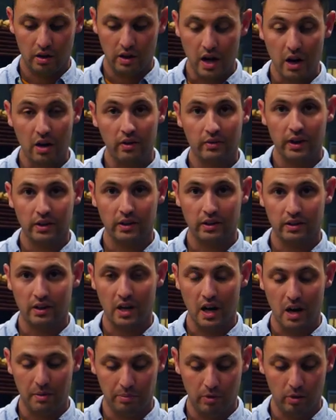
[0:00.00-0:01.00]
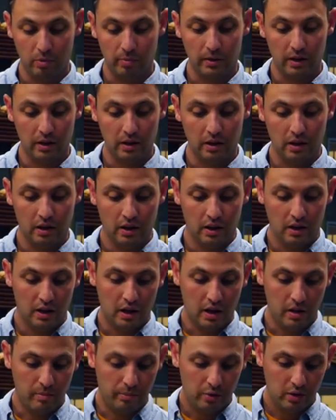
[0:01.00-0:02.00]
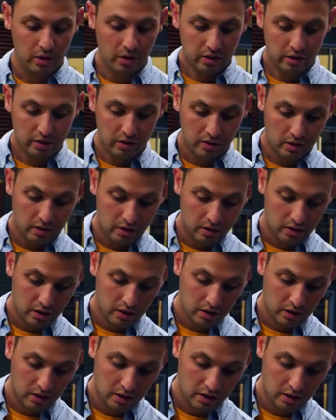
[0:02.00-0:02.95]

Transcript: Now I've got the top open. I'm pretty sure